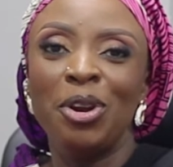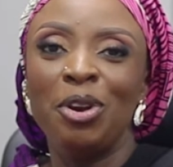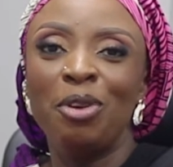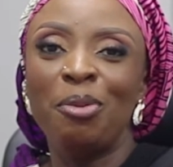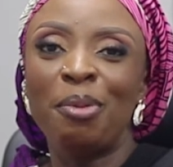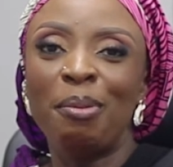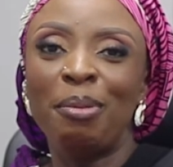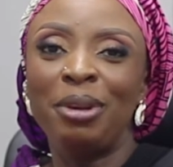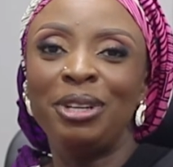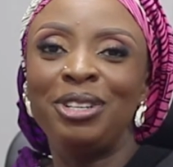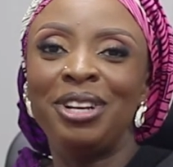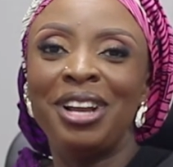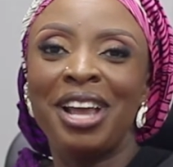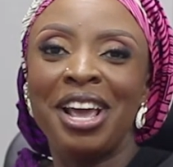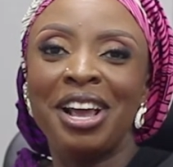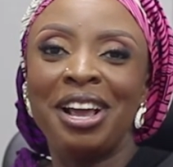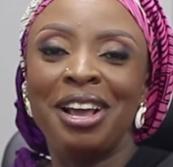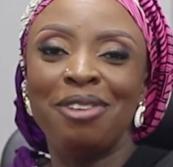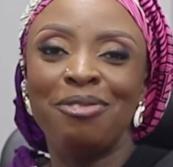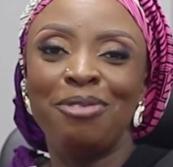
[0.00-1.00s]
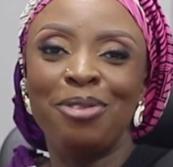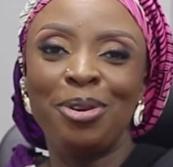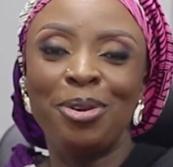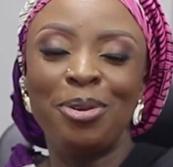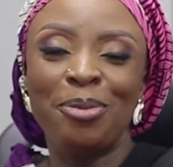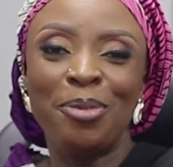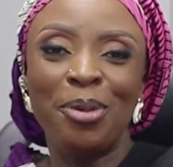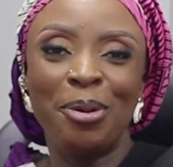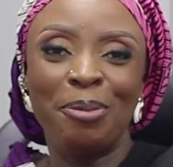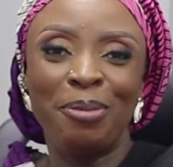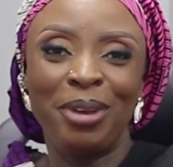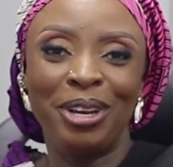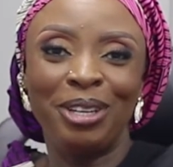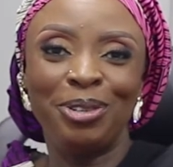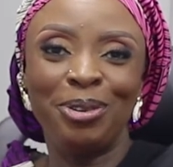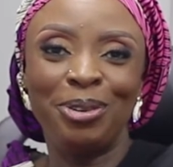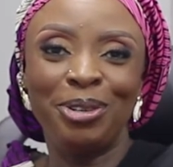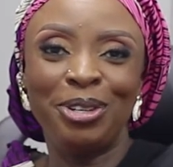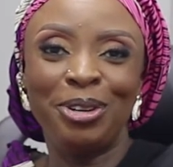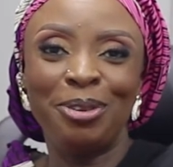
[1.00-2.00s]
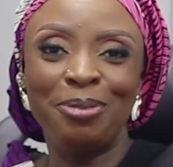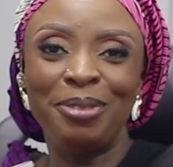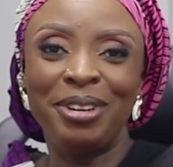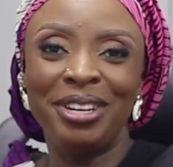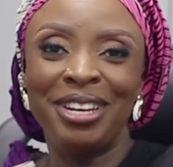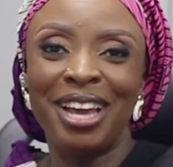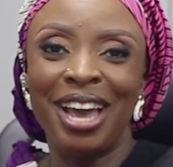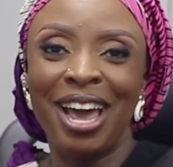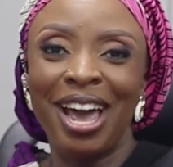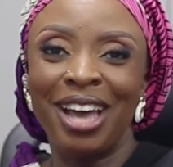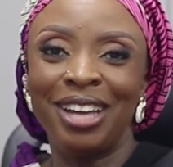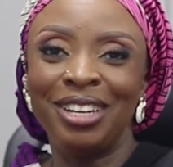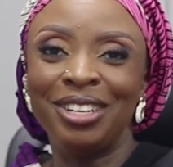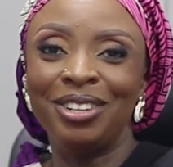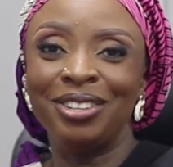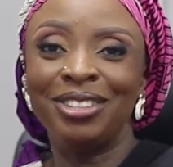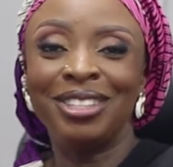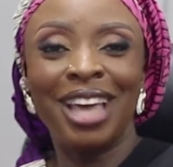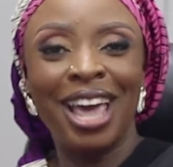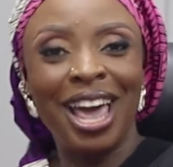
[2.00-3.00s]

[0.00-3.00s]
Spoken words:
Remember to like and follow me on my social media handles